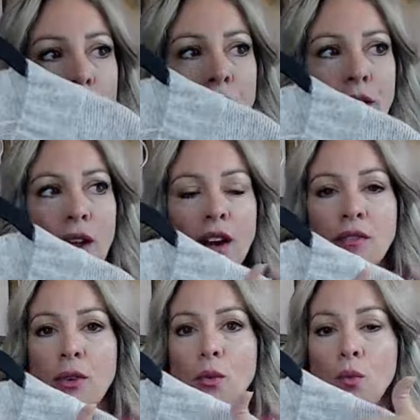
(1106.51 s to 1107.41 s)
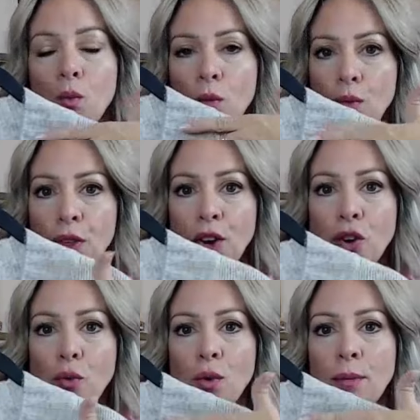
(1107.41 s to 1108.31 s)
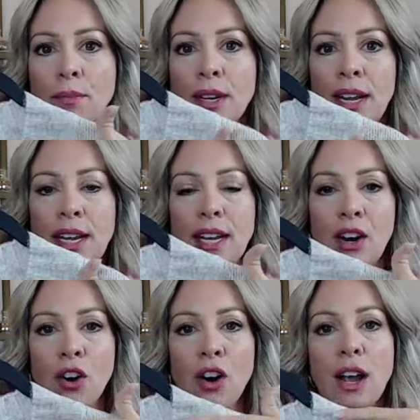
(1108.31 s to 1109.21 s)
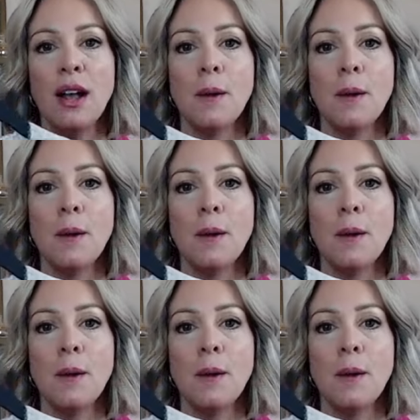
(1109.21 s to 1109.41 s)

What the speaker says: with a kind of a thicker rib knit here.